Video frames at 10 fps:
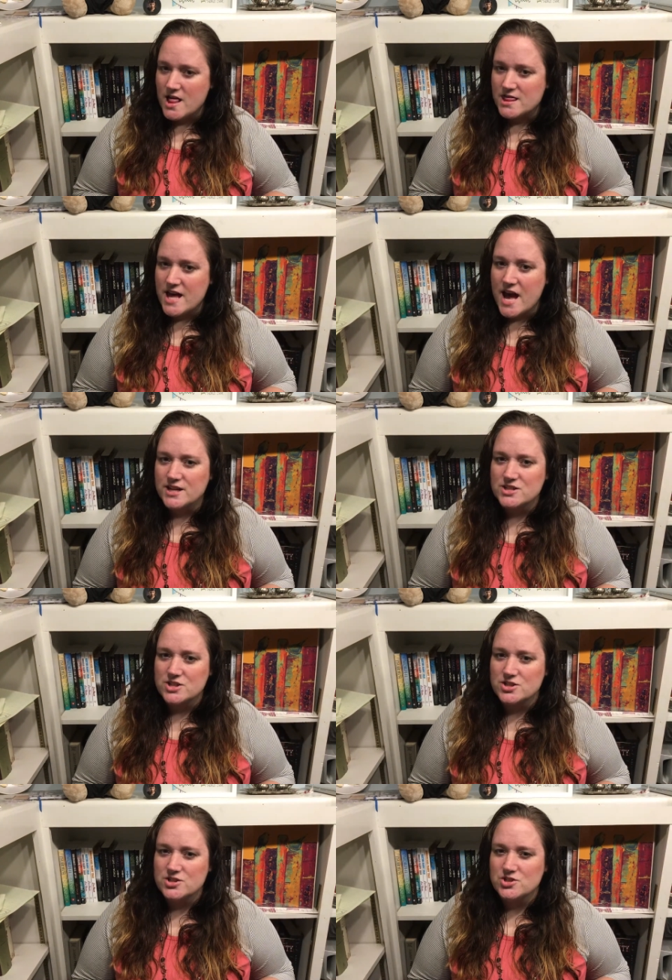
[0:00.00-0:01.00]
that
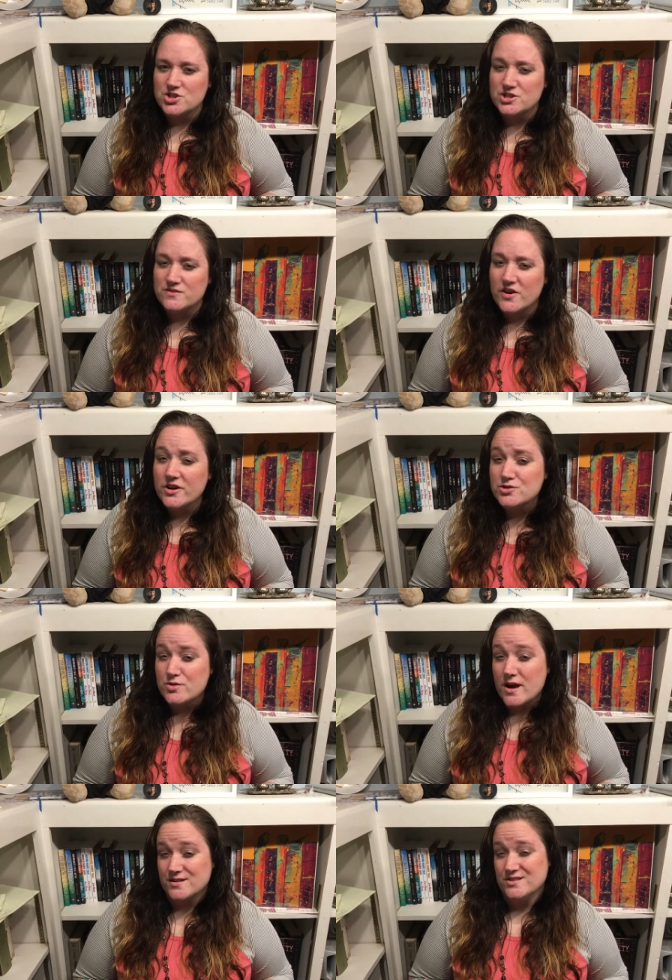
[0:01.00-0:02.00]
she's very
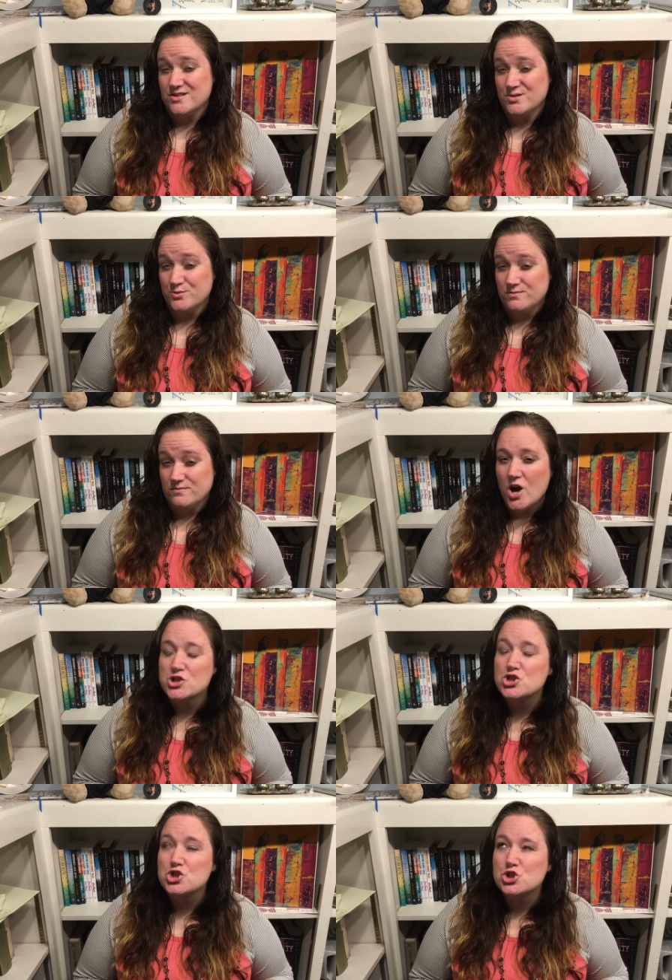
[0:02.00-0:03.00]
attracted to
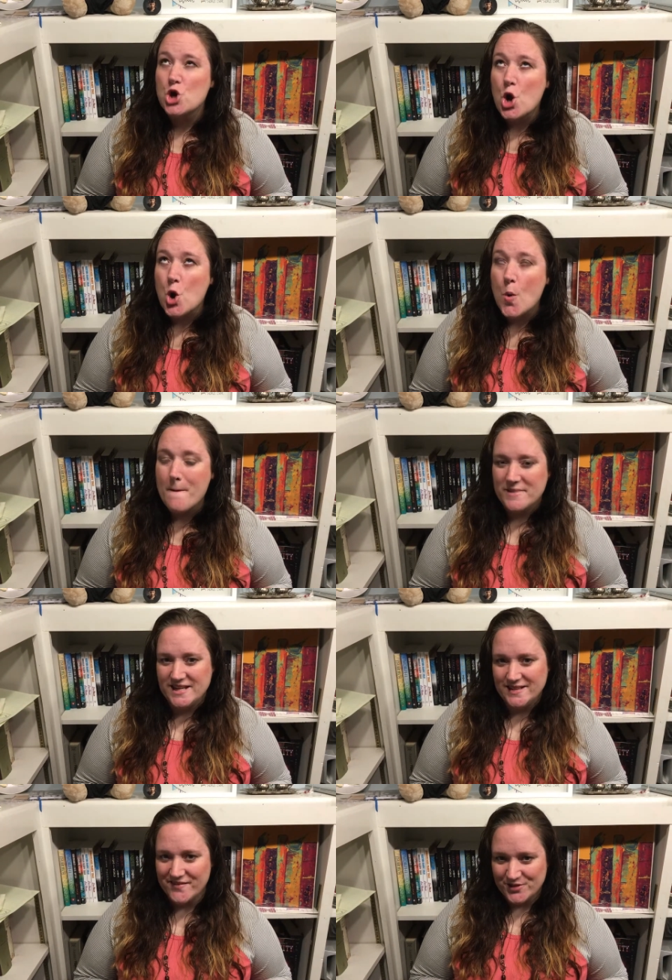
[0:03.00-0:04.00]
on so
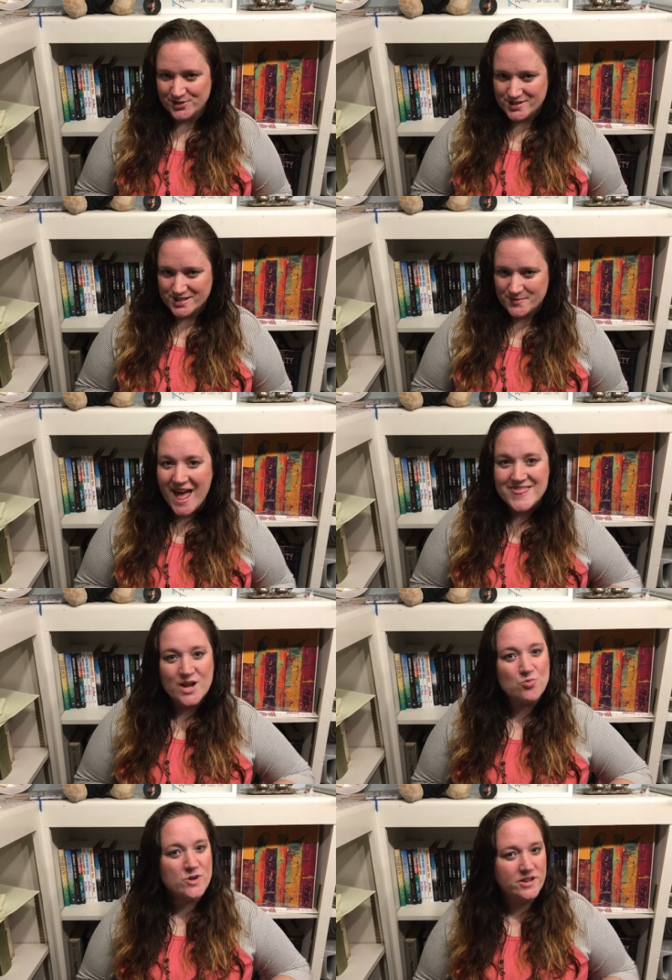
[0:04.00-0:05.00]
many levels and
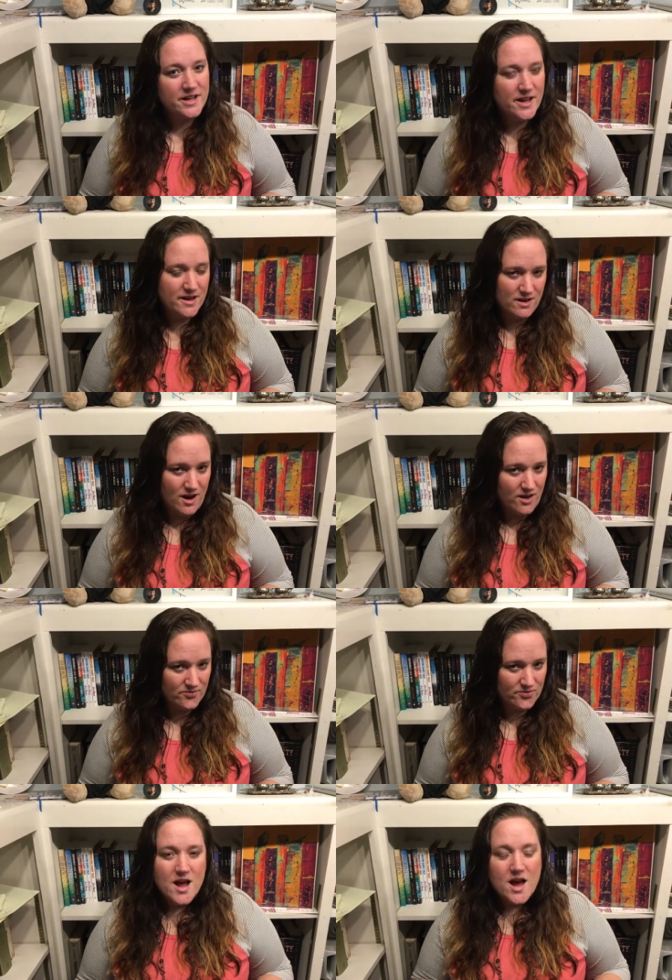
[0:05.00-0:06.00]
they really hit it off.
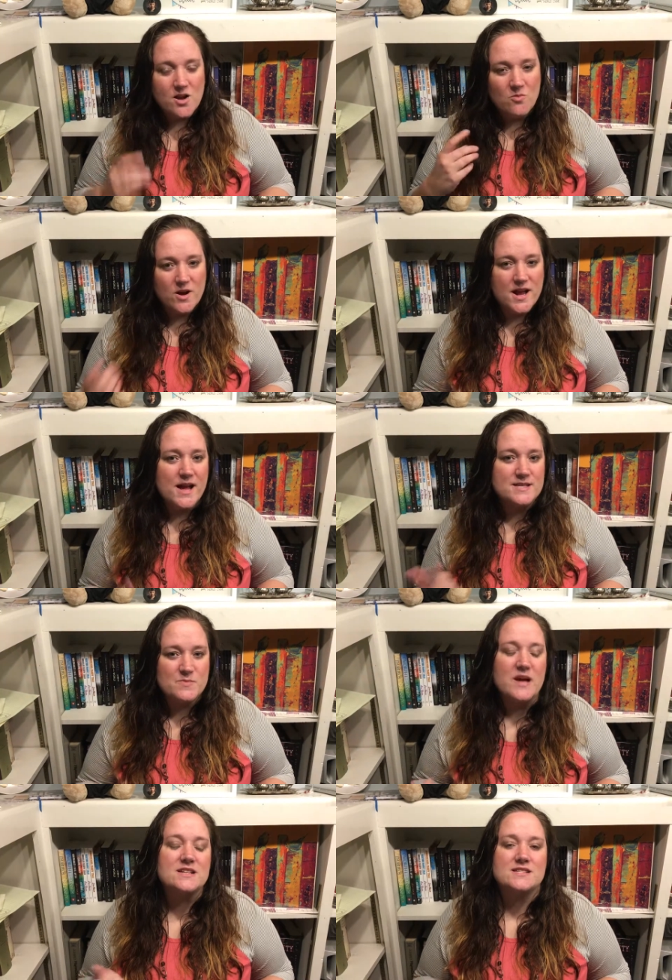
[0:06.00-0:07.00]
And on one
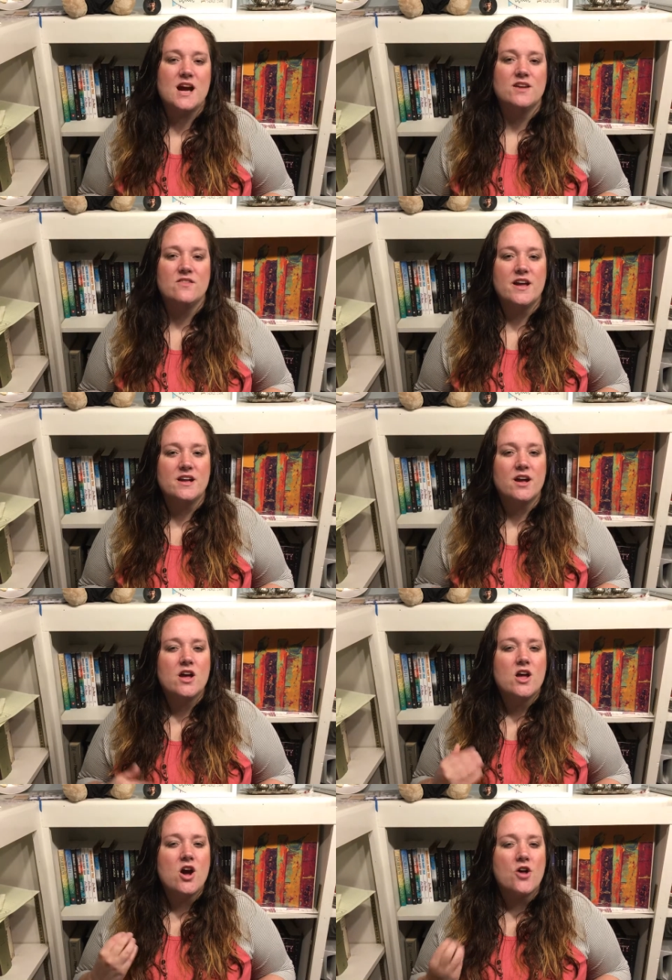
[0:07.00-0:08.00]
aspect, it's kind of like
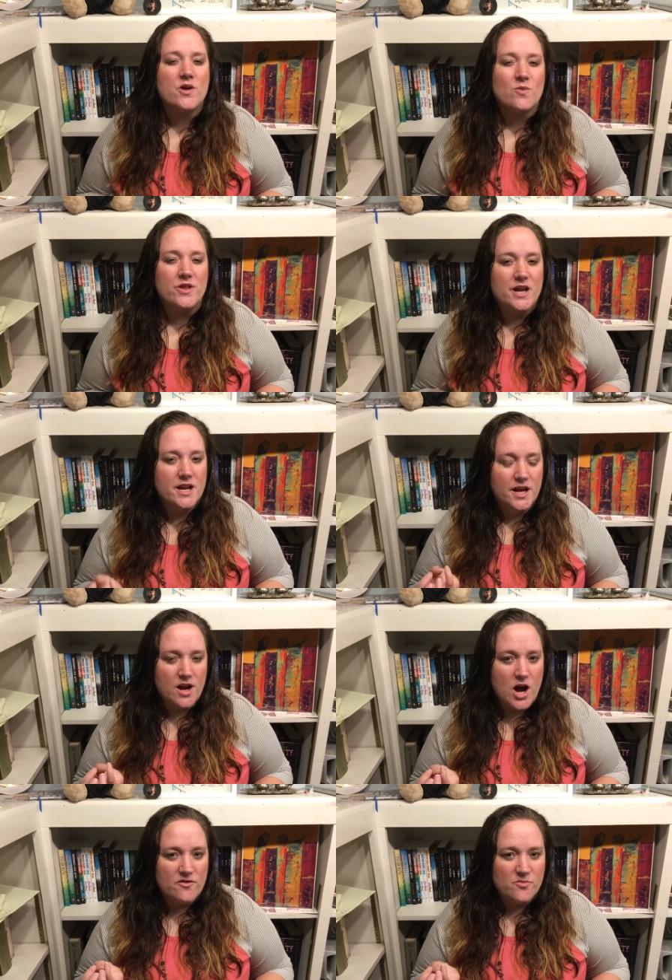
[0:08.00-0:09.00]
are they really hitting
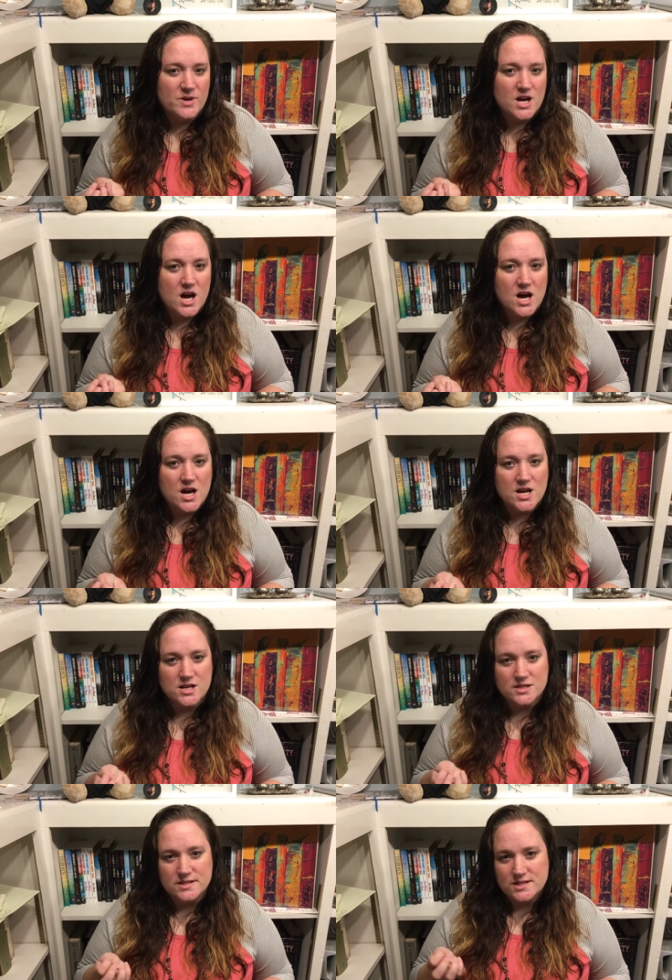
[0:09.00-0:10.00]
it off
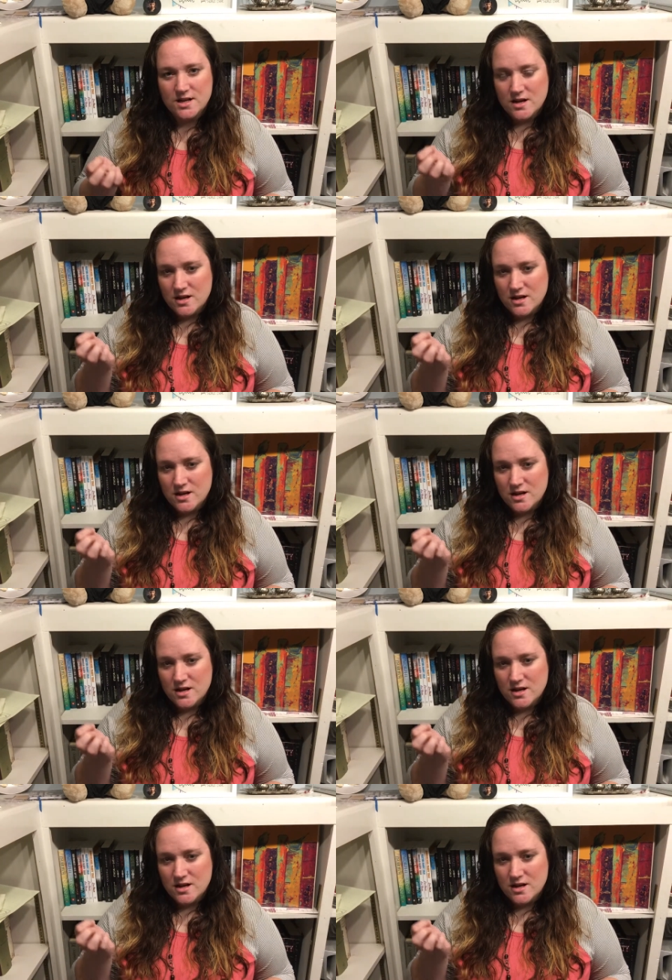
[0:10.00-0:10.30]
because